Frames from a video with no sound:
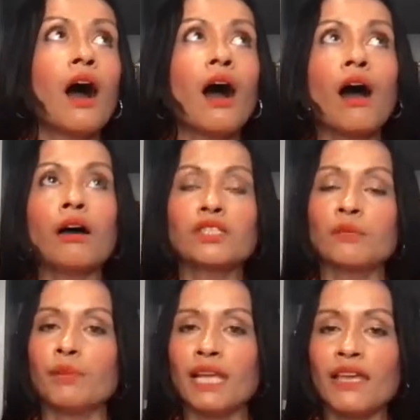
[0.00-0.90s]
Hard
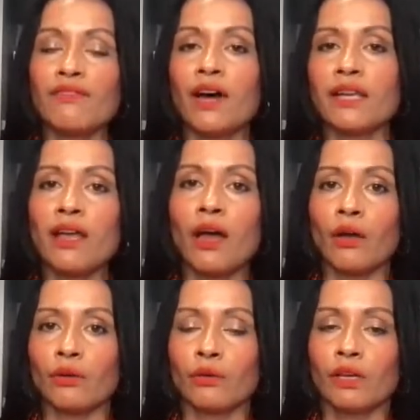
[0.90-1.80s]
to believe, I
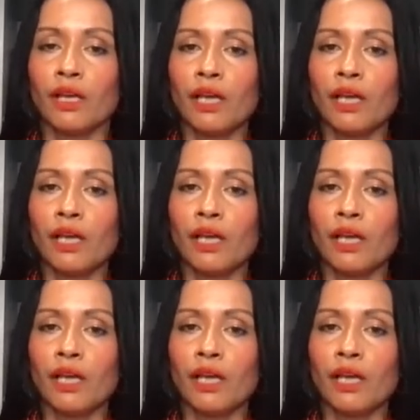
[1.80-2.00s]
know.